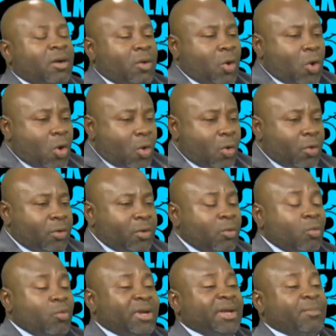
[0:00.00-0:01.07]
corn
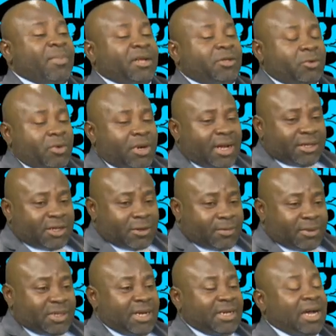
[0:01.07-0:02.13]
with a particular
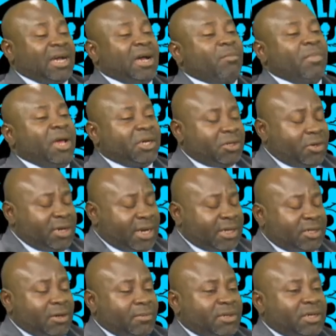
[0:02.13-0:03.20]
substance, I can mention that
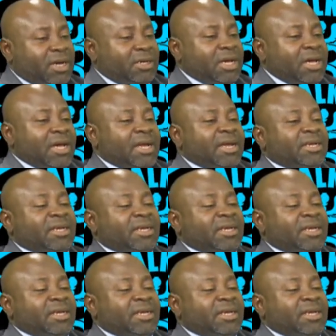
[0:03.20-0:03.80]
substance, it